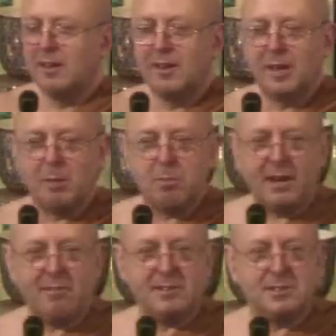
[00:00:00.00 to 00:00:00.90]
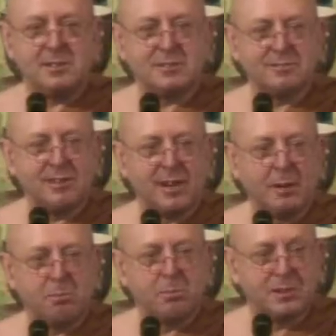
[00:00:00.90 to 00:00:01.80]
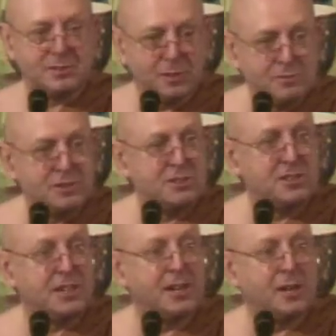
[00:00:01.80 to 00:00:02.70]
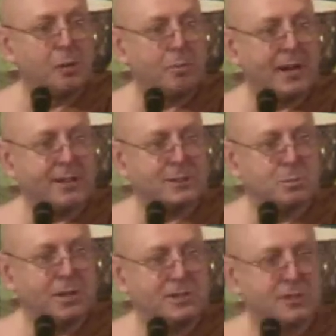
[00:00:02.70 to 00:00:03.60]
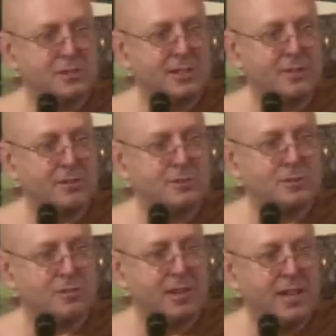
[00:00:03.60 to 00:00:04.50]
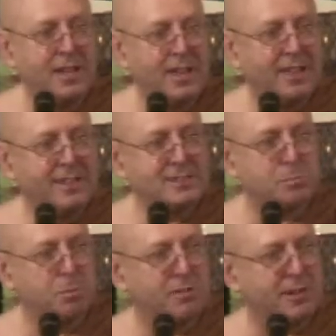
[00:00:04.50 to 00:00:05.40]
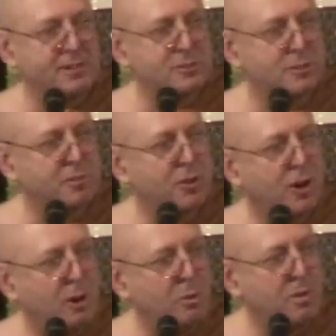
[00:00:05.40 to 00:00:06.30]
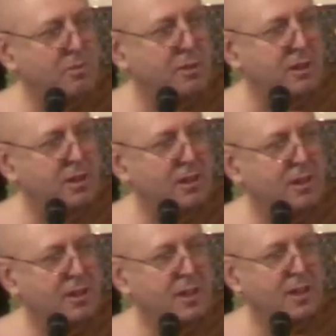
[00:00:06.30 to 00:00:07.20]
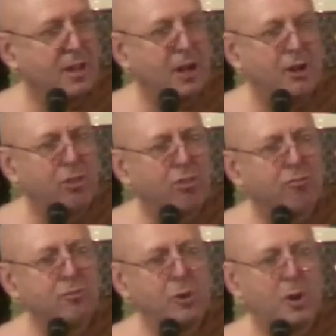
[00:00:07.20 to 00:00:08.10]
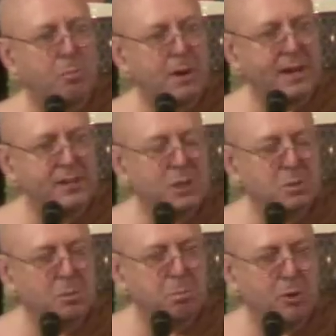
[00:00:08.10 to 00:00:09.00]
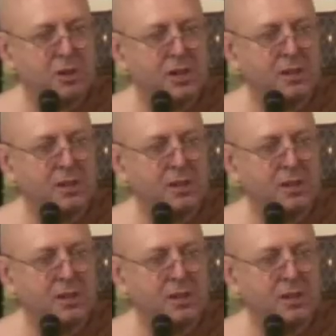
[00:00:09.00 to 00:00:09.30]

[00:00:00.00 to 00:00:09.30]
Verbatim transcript: Apparently she described, because obviously she did go back, that's why she could tell this story, this spirit sort of got hold of her and threw her back into her body.